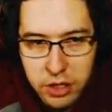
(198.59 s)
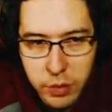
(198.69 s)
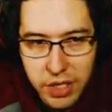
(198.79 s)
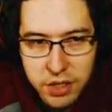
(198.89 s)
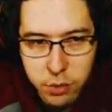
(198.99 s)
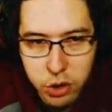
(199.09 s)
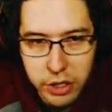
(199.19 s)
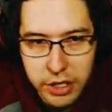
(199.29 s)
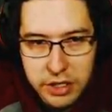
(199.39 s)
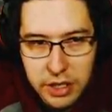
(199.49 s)
and we got some
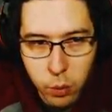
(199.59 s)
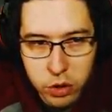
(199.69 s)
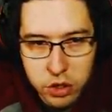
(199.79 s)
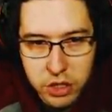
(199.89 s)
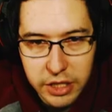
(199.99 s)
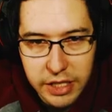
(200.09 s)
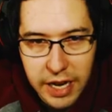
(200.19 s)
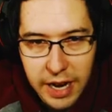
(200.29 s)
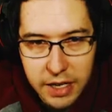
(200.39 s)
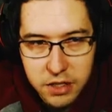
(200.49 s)
crickets. And we're just going to
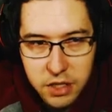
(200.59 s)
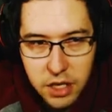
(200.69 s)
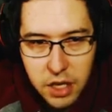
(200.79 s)
cast